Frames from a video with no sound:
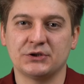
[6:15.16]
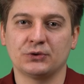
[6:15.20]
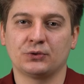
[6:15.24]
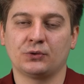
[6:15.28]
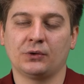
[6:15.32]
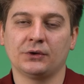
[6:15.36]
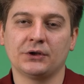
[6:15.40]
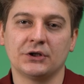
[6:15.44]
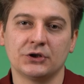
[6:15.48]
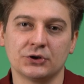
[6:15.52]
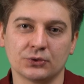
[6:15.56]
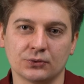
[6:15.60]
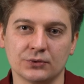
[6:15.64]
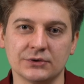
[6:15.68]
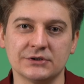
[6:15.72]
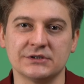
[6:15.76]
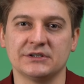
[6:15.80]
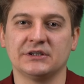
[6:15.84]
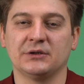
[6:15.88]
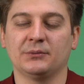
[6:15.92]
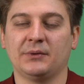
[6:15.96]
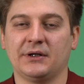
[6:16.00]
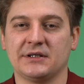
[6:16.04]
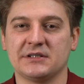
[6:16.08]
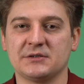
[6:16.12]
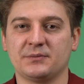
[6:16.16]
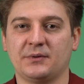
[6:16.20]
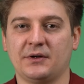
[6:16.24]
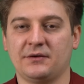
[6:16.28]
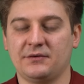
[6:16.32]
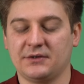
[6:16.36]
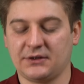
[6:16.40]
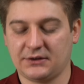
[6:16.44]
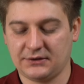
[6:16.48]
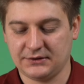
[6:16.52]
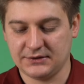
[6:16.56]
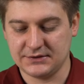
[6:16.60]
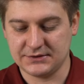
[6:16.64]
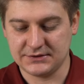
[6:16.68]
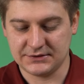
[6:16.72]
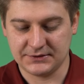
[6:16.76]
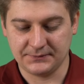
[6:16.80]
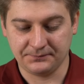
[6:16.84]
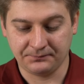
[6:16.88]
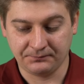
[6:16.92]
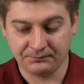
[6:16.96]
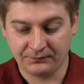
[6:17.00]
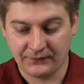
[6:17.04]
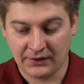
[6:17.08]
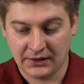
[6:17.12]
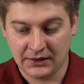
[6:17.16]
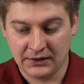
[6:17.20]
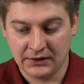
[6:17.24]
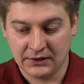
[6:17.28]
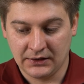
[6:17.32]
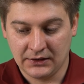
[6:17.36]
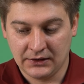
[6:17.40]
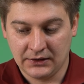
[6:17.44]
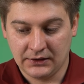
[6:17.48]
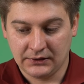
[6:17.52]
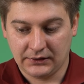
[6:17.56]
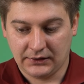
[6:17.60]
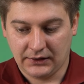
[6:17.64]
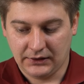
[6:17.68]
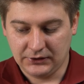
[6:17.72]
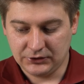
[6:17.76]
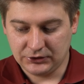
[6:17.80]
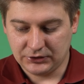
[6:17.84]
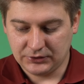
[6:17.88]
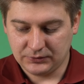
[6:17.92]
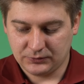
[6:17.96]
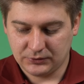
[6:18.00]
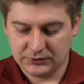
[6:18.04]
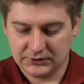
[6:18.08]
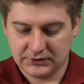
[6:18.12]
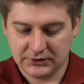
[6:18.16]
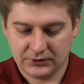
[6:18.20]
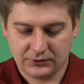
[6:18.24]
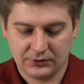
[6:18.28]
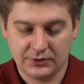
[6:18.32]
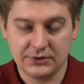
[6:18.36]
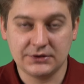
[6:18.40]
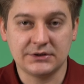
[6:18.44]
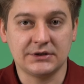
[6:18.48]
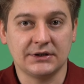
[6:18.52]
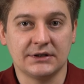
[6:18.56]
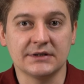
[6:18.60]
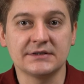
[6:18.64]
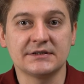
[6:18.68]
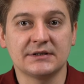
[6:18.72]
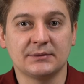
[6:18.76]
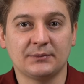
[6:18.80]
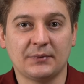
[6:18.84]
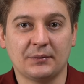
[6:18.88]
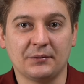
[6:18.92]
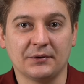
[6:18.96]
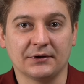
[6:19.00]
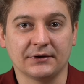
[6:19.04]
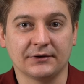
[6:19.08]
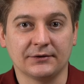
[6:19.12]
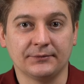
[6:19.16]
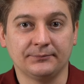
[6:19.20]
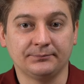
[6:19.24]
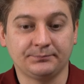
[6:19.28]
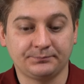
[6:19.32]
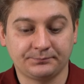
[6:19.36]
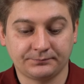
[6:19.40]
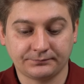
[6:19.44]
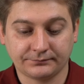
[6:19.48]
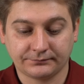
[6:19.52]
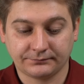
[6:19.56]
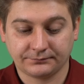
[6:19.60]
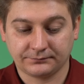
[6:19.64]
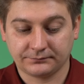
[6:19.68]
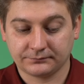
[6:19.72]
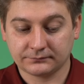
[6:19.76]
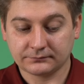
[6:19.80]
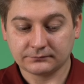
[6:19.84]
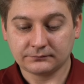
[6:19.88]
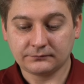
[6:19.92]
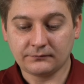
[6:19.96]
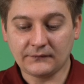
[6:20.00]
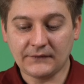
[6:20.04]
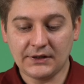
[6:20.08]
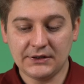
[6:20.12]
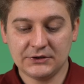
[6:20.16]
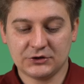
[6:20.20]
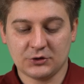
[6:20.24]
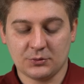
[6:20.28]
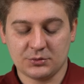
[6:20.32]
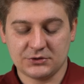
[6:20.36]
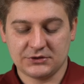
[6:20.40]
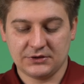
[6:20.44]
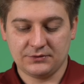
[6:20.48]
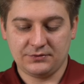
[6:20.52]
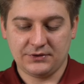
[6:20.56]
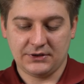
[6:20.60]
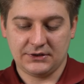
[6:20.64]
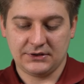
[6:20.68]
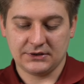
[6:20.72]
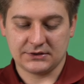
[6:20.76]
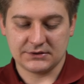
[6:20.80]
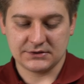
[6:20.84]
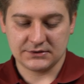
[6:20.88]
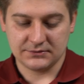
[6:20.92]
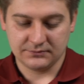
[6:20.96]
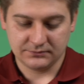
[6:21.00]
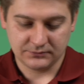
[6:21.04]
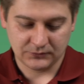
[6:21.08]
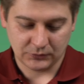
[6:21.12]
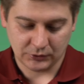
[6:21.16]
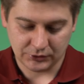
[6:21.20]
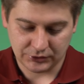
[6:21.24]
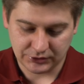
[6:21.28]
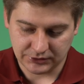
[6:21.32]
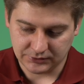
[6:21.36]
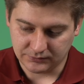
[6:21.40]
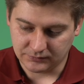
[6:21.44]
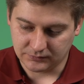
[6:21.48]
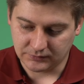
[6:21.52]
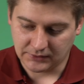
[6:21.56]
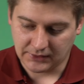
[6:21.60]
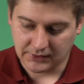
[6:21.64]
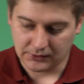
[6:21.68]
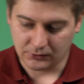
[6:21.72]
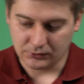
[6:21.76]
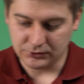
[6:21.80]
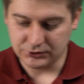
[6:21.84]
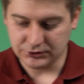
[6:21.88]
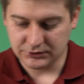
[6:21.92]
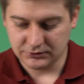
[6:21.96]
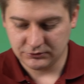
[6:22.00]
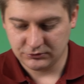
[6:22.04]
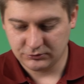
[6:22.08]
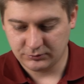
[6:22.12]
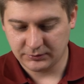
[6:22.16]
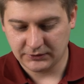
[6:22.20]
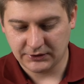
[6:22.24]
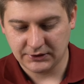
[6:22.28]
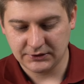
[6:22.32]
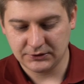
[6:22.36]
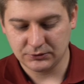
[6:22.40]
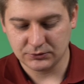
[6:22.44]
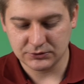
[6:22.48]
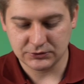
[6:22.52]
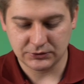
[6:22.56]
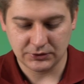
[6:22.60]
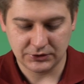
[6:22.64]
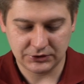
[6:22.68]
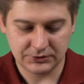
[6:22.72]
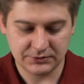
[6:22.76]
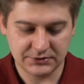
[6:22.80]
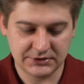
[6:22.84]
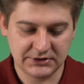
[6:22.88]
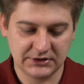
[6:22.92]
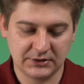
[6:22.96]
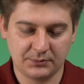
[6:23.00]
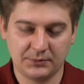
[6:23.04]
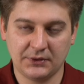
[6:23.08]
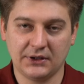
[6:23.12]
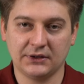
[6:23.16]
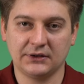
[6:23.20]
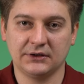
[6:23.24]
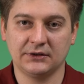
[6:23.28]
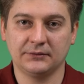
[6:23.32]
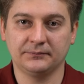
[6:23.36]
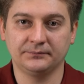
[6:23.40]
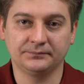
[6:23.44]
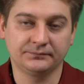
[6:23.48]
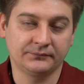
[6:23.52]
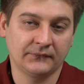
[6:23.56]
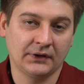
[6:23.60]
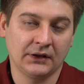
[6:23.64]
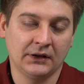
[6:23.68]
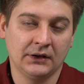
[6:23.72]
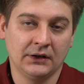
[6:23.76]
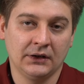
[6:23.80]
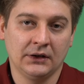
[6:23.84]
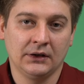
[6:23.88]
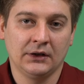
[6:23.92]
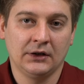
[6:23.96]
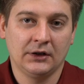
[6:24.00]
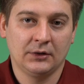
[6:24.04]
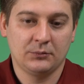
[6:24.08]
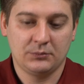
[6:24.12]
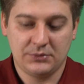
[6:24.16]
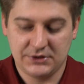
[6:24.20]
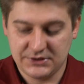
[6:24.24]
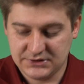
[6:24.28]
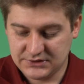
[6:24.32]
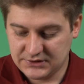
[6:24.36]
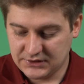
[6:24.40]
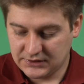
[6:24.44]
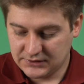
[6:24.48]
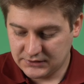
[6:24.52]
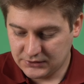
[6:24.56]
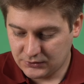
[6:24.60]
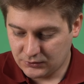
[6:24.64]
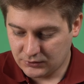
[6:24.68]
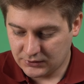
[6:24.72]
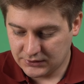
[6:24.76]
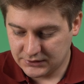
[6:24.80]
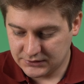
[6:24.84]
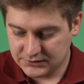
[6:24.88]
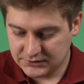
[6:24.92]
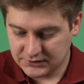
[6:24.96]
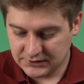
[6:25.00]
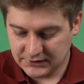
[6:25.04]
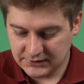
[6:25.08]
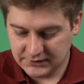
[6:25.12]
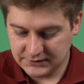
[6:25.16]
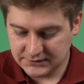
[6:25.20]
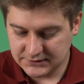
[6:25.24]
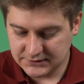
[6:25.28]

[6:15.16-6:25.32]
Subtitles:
So that's an interesting detail. Overall, Fenix performs very well in terms of stain resistance. It cleans quickly and easily.